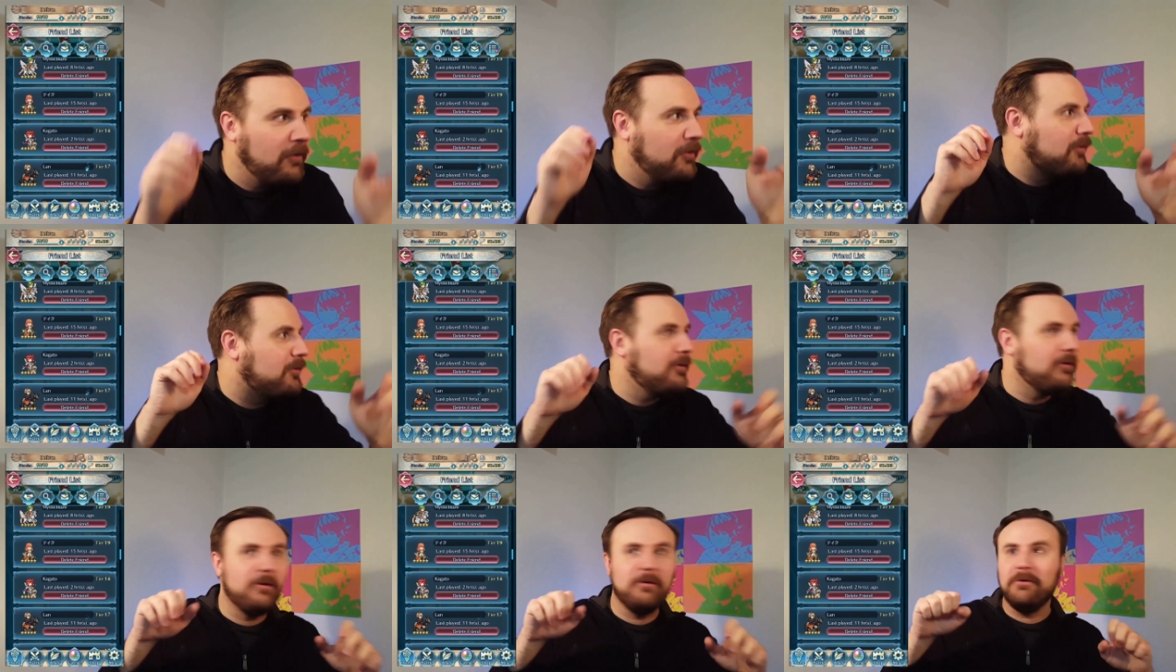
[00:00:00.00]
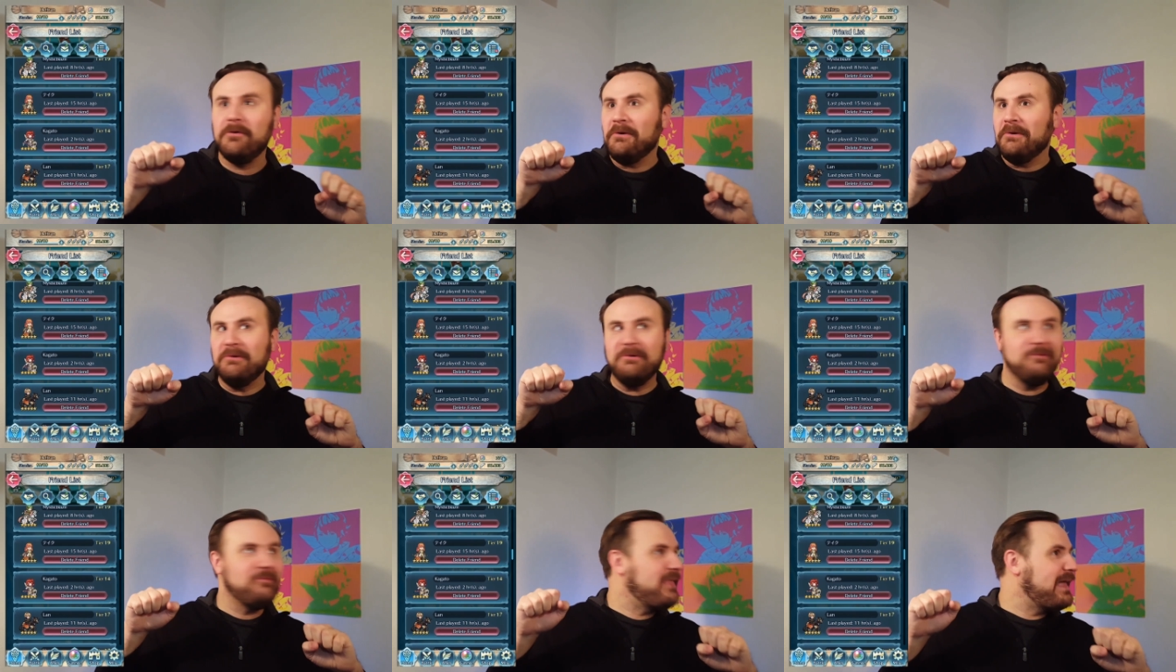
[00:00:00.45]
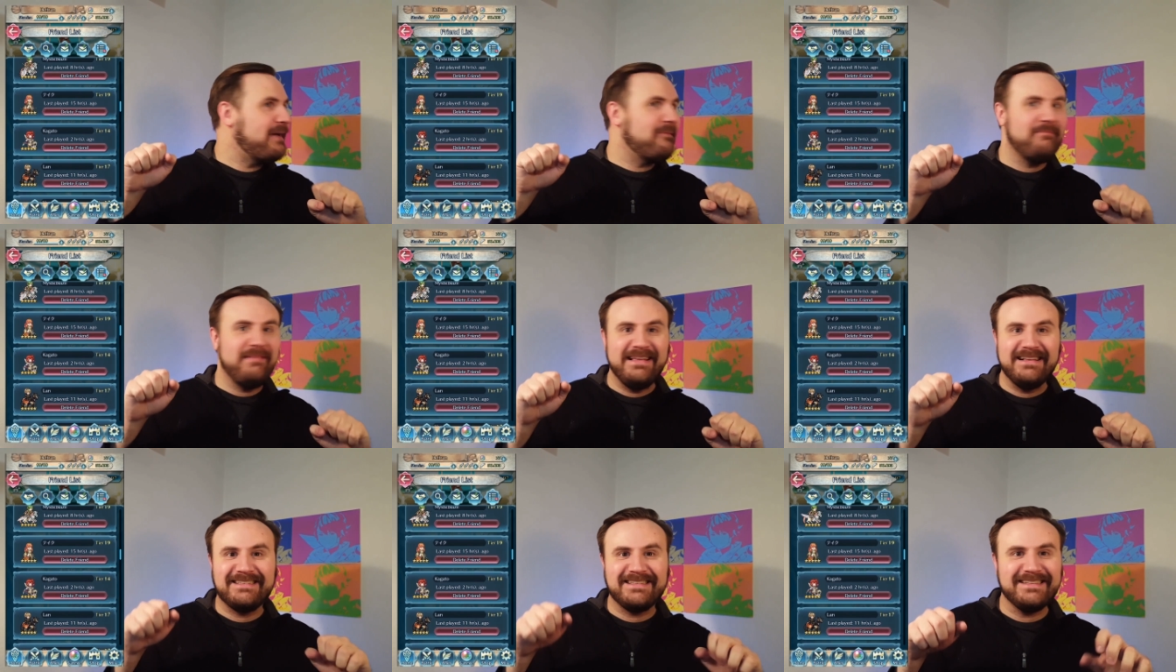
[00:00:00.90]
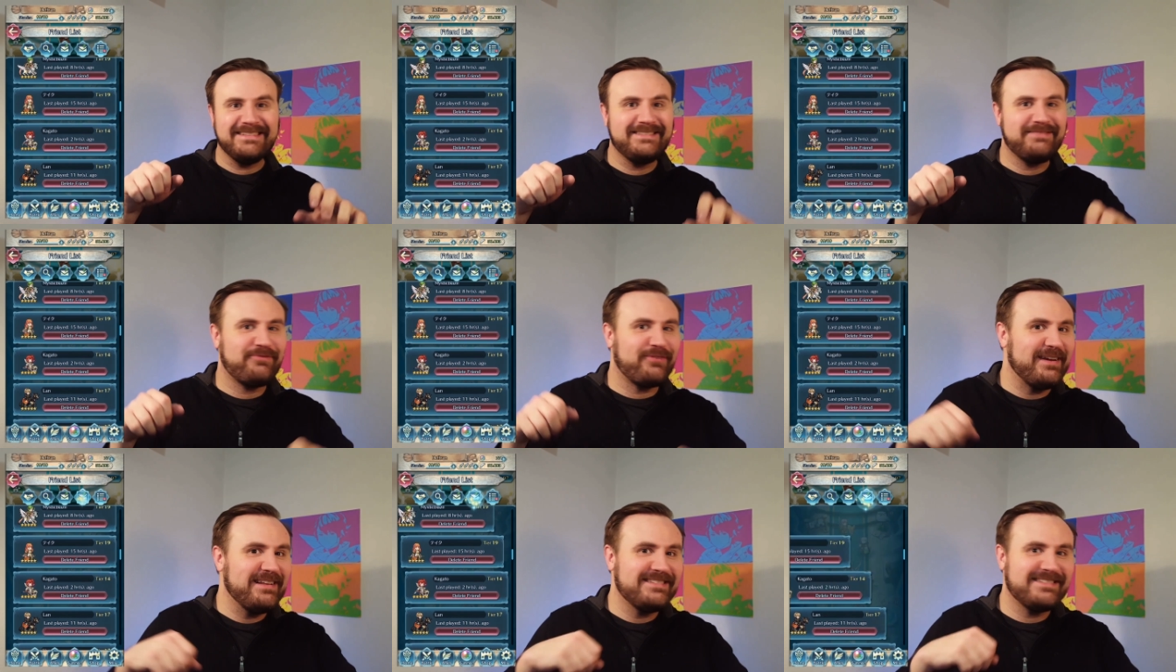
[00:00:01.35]
oh, that means
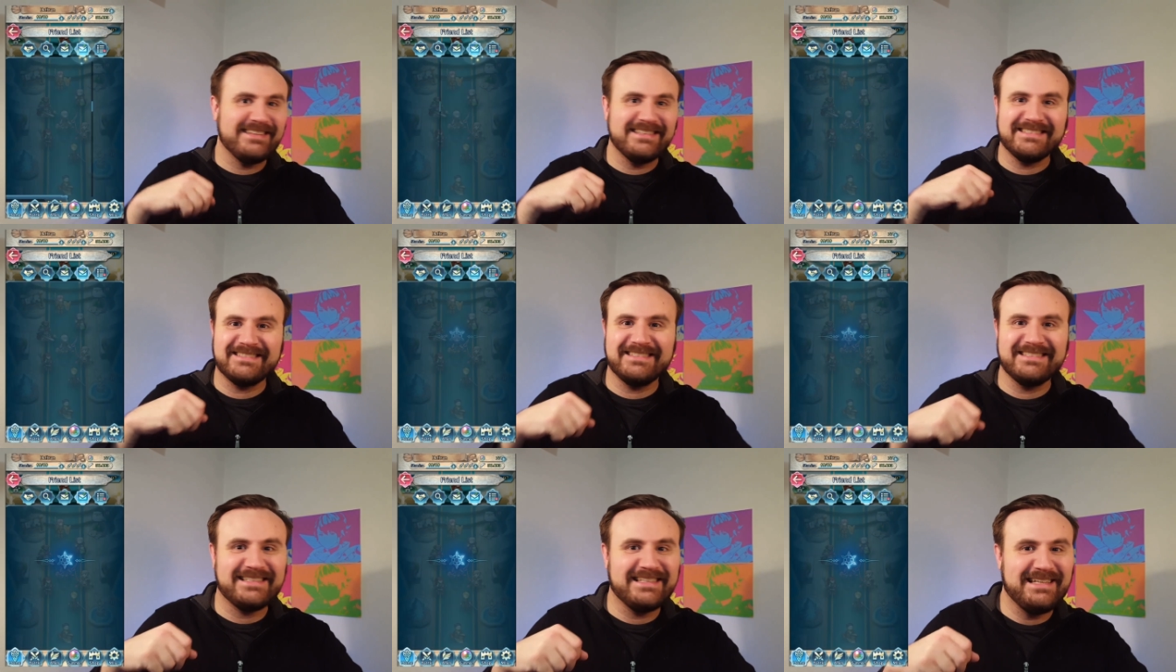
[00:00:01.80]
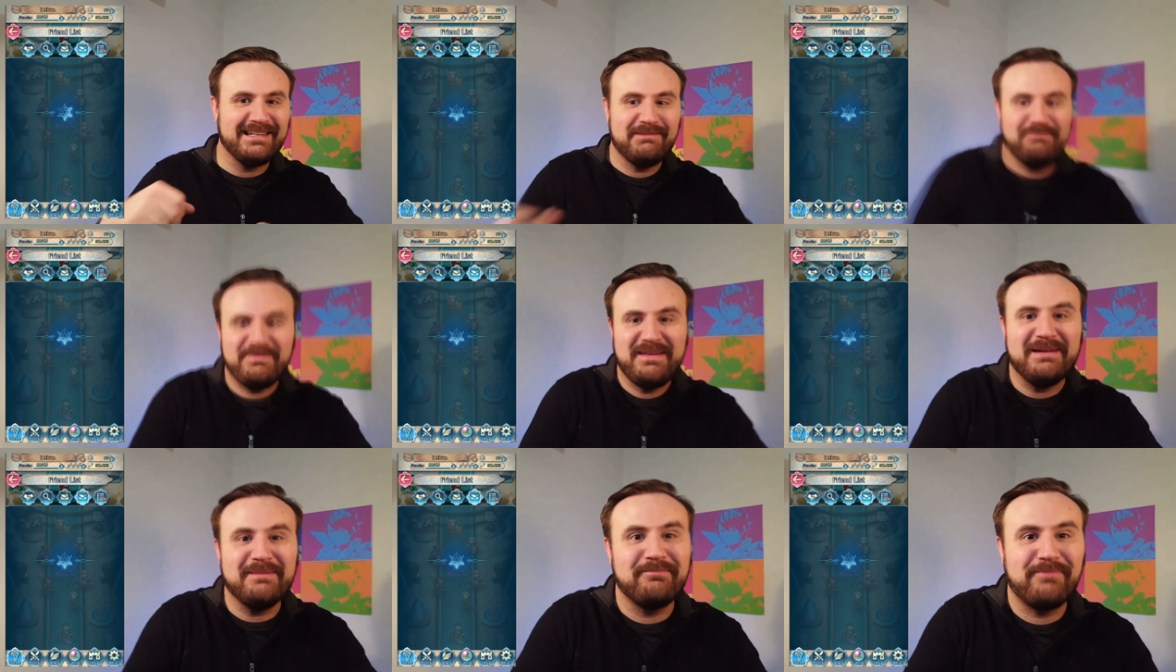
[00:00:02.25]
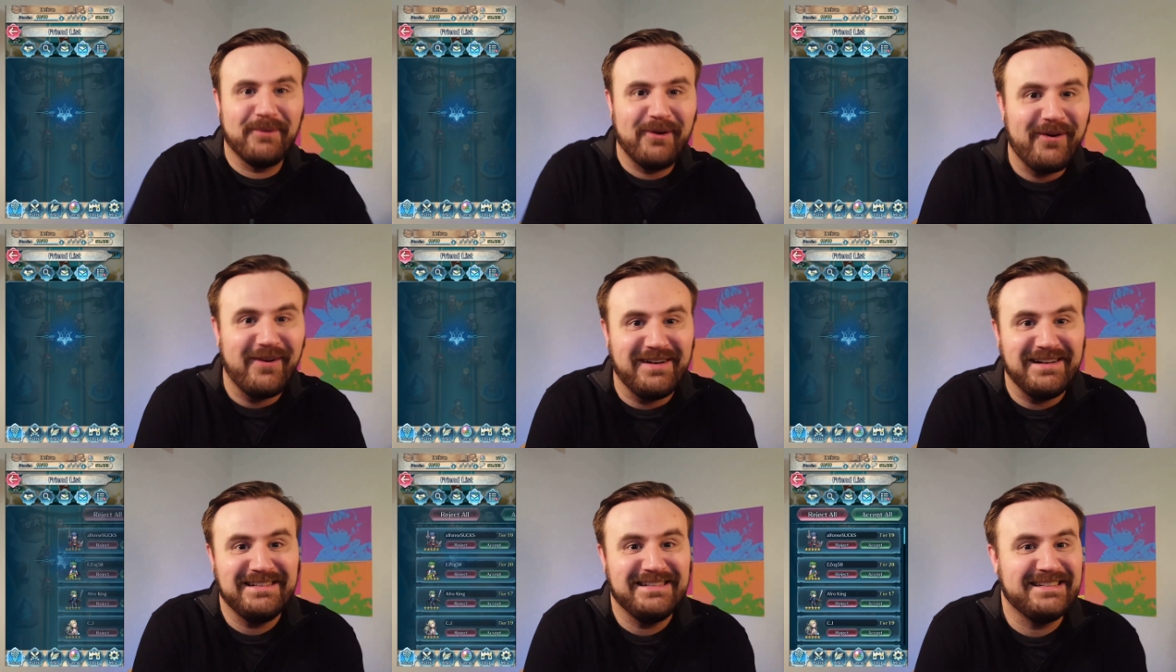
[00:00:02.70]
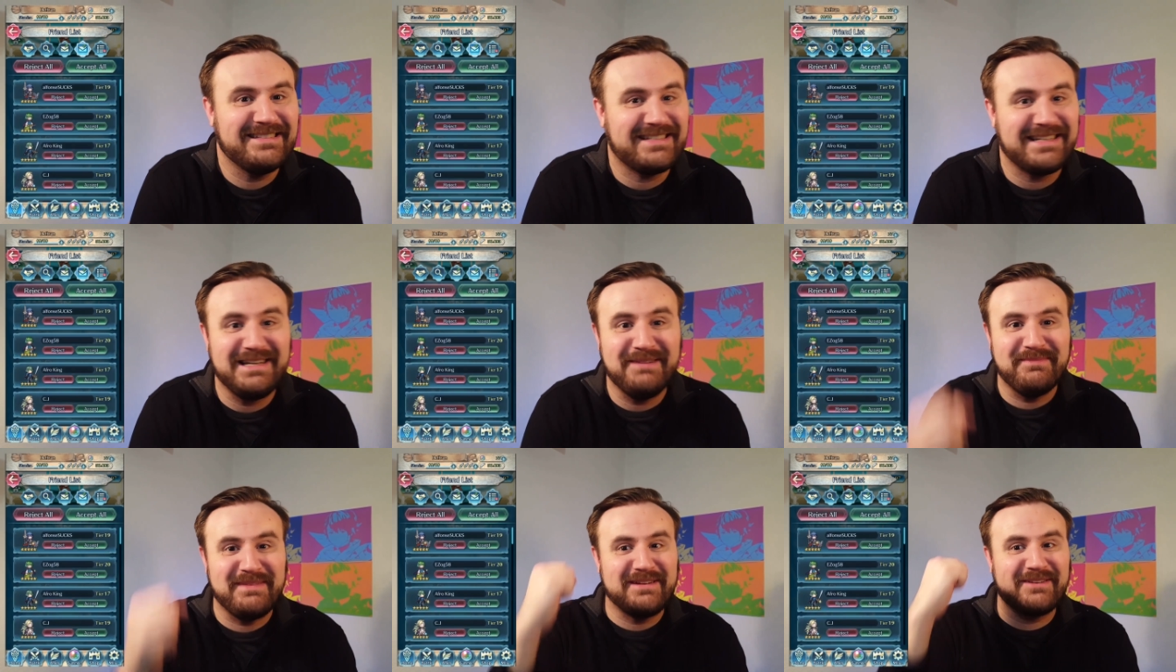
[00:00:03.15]
his friends list is going to be important, it's
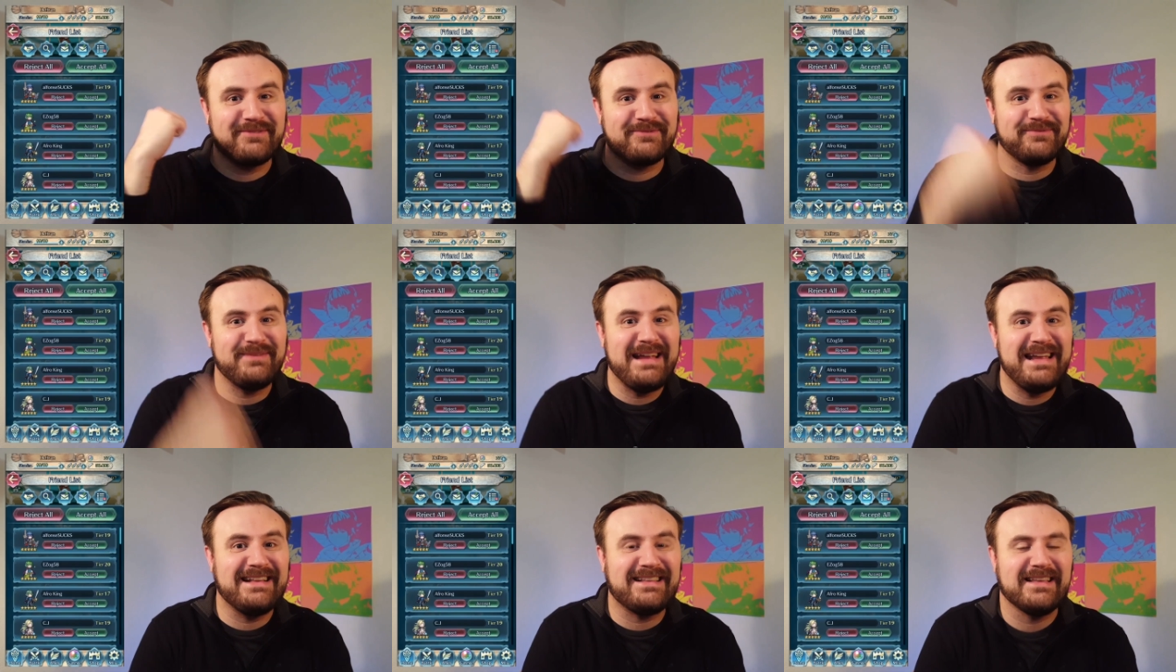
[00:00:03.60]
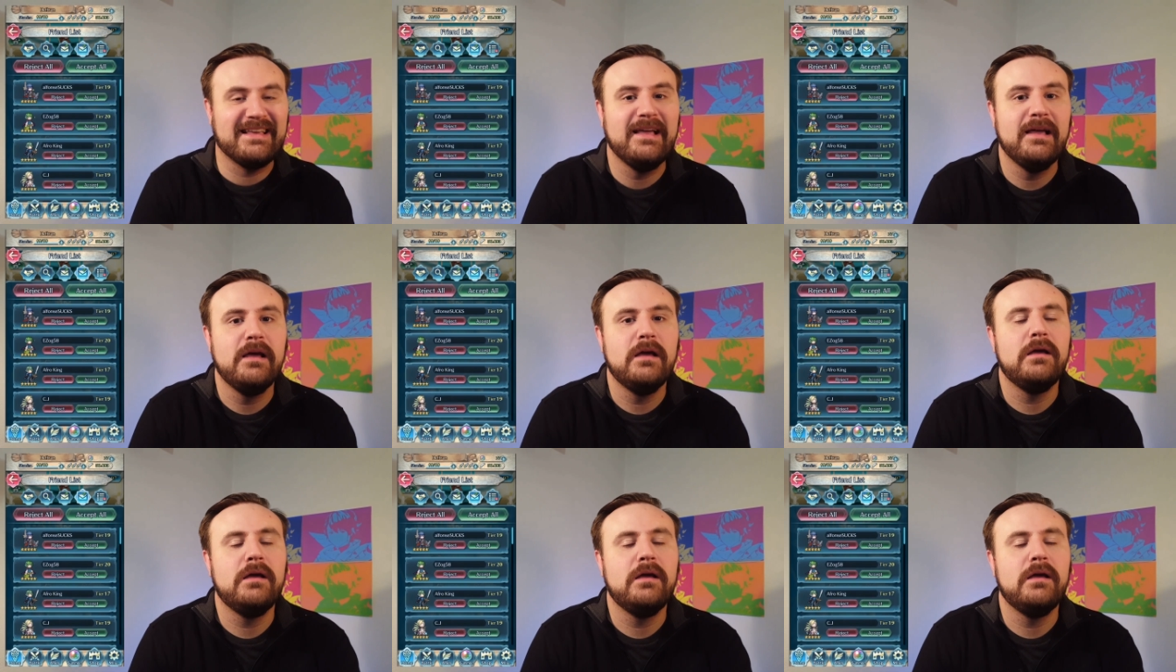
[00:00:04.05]
going to be great.